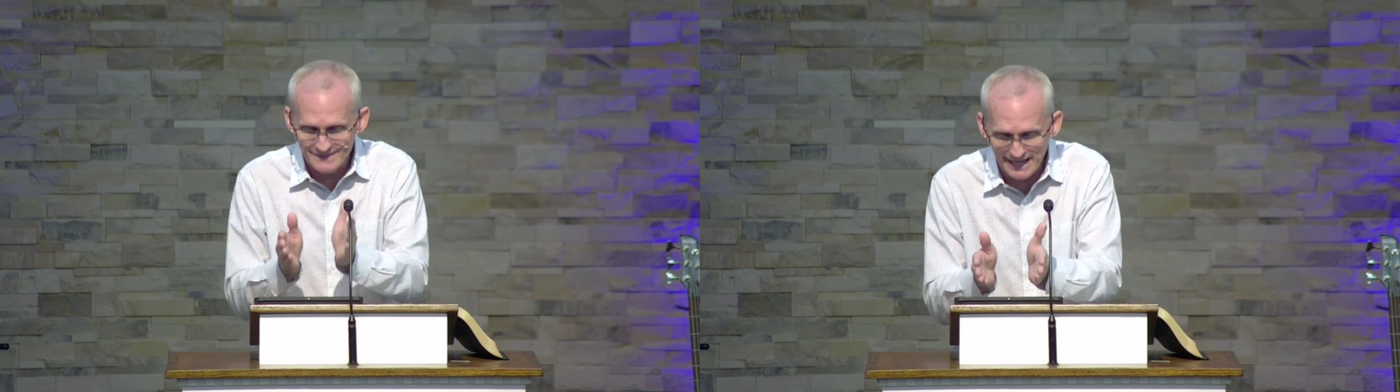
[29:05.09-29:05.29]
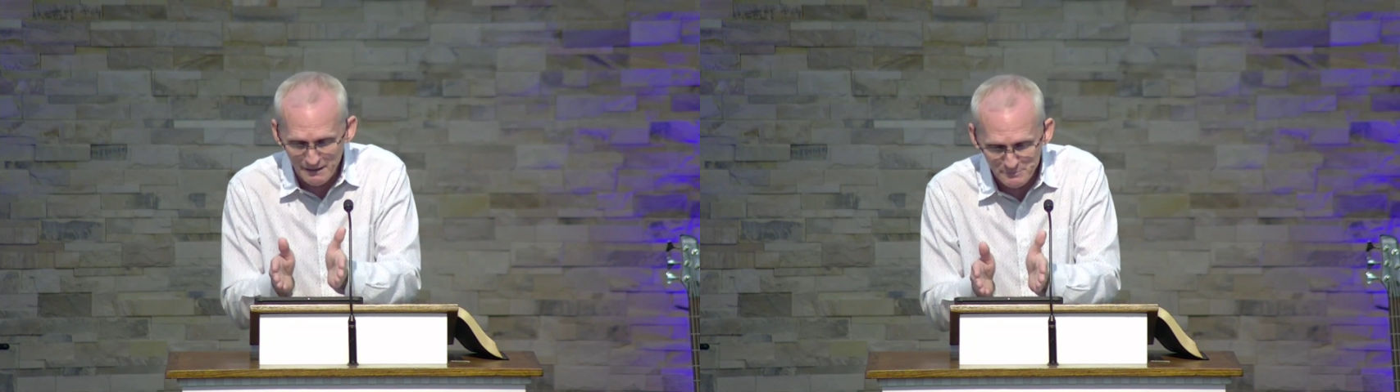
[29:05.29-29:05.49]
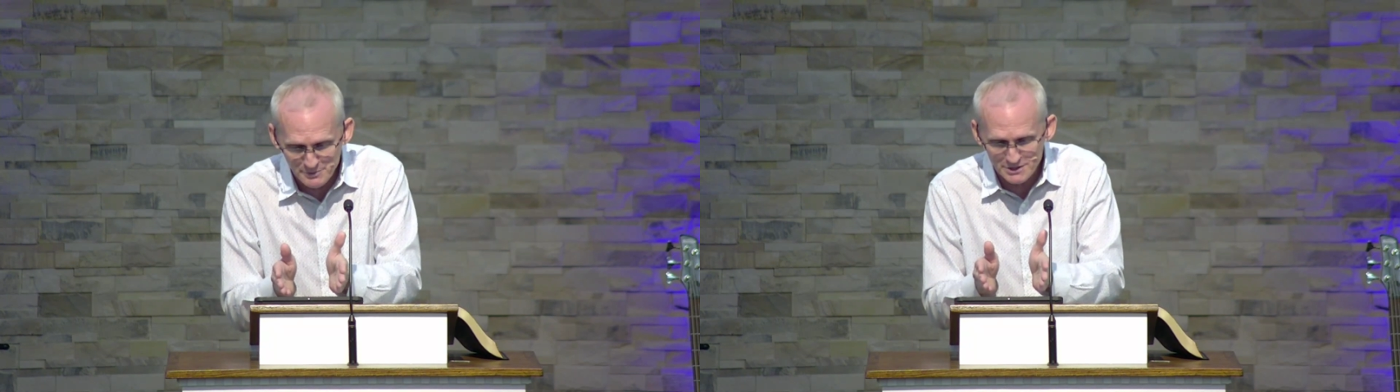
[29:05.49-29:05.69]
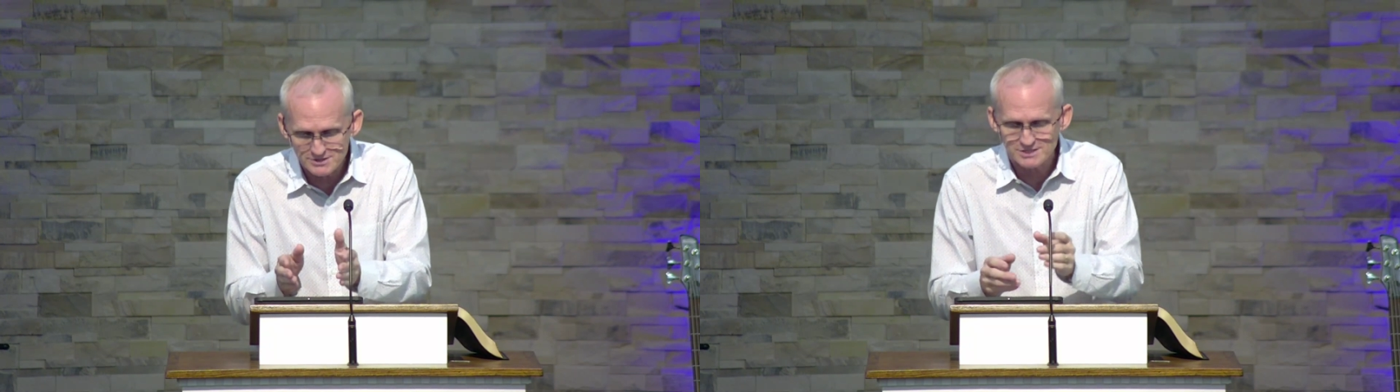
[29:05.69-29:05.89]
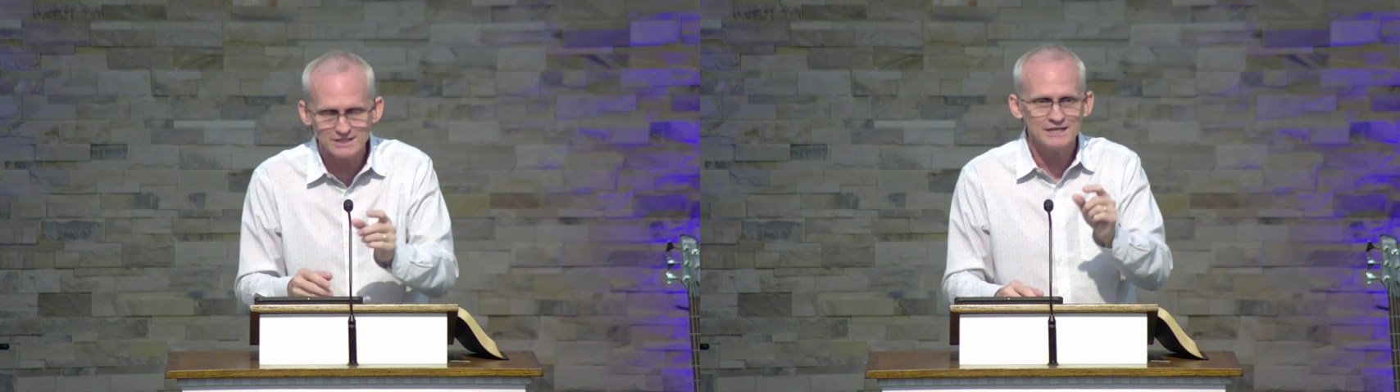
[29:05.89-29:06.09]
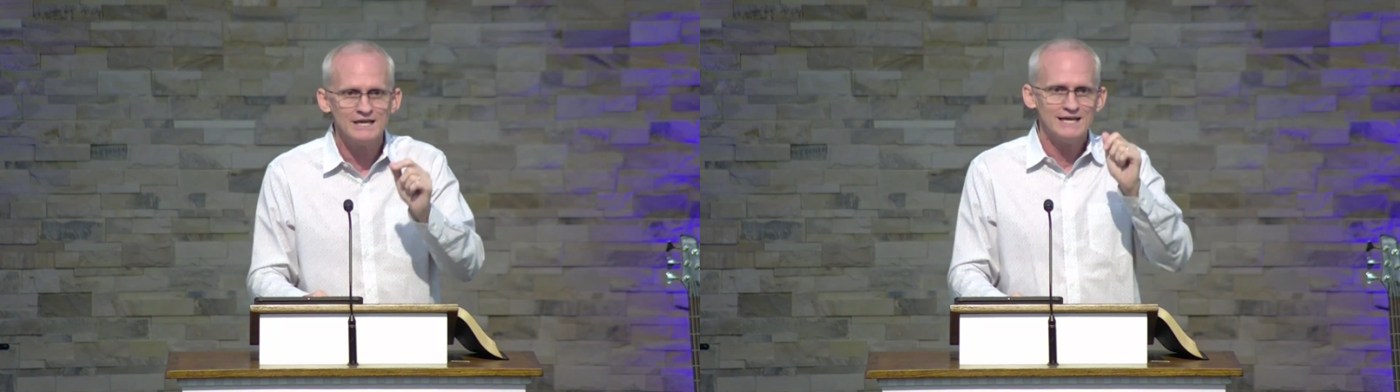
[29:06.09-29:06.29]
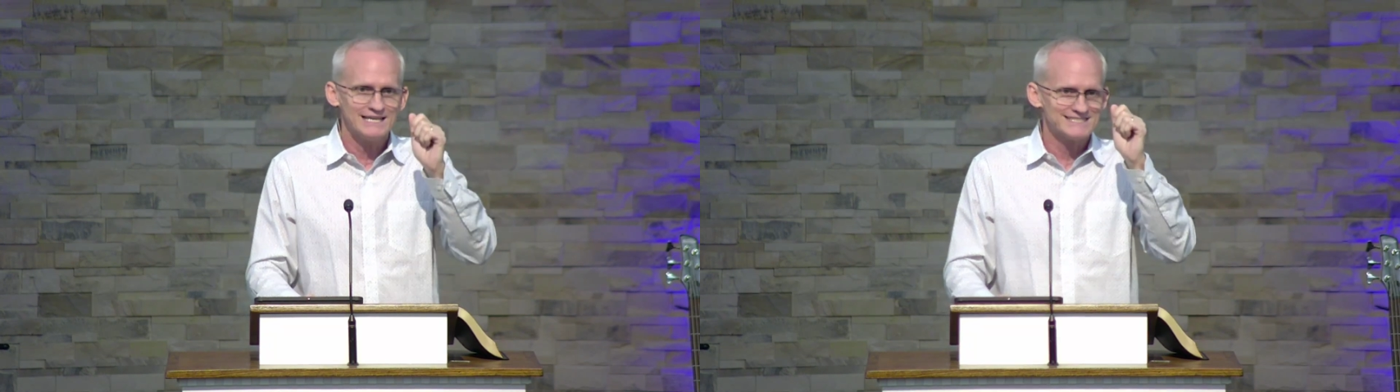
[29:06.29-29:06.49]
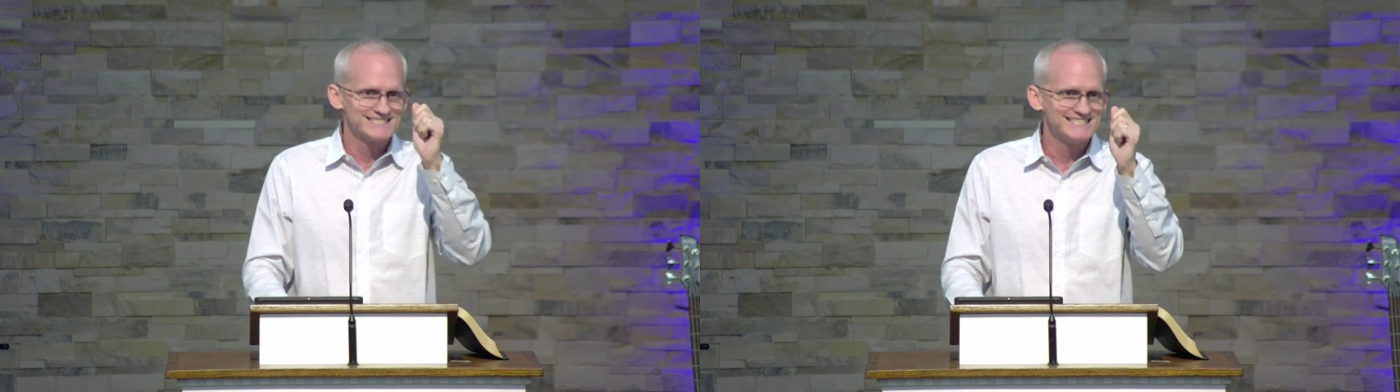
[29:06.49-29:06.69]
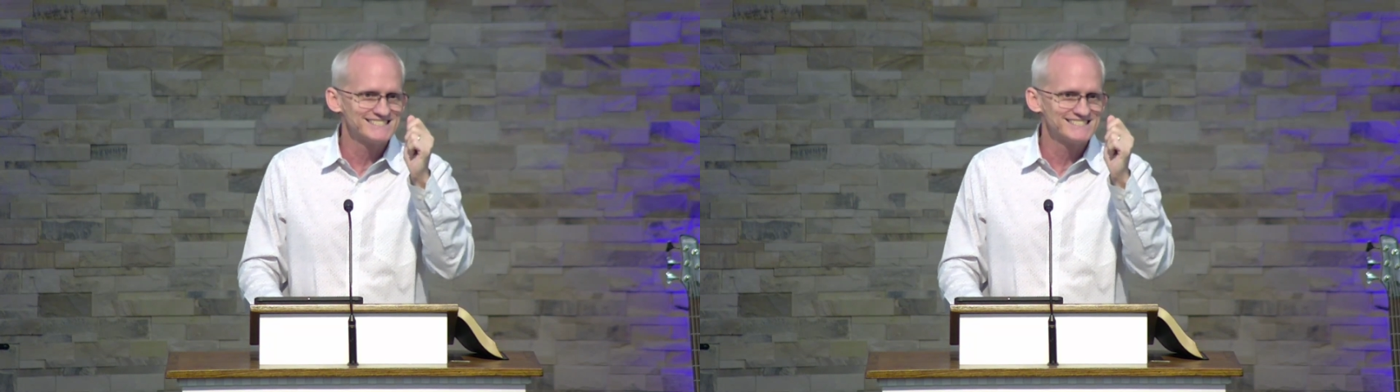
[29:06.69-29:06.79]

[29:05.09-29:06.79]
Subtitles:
that person has